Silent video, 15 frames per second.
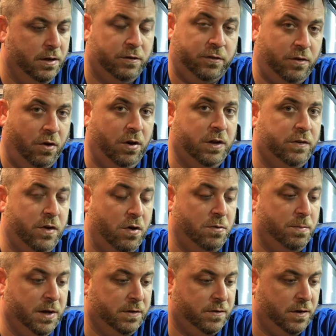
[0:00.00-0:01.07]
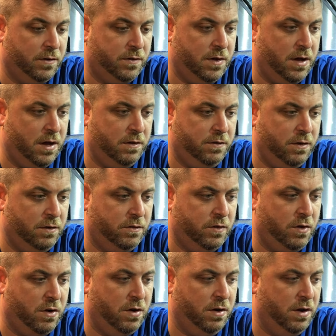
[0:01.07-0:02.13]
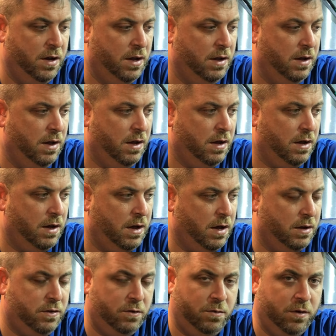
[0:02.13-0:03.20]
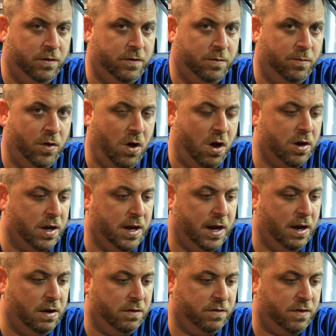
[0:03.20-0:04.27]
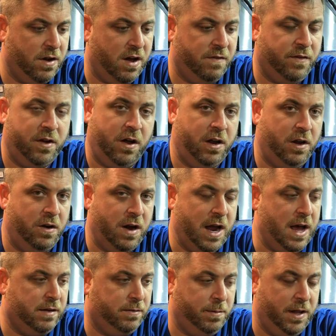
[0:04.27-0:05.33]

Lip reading: start his own business. He's going to start doing some lawn care stuff, cutting grass.